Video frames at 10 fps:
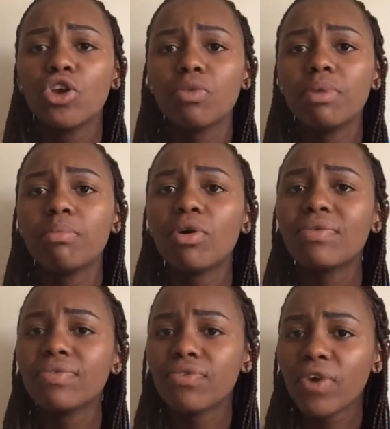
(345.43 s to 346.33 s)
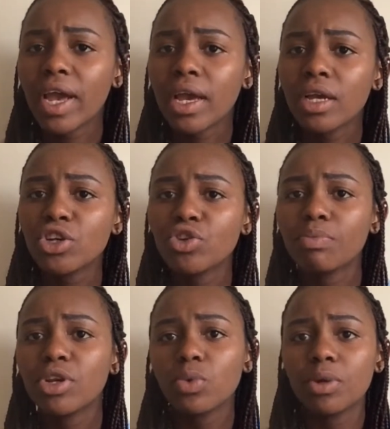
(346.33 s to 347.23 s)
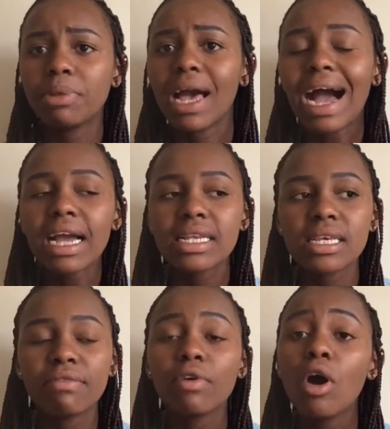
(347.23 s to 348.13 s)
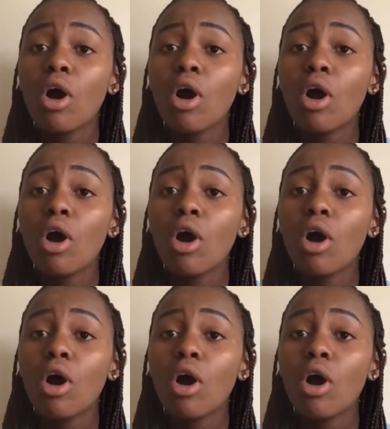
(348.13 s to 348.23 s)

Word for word: You'd be more fresh, your body would be active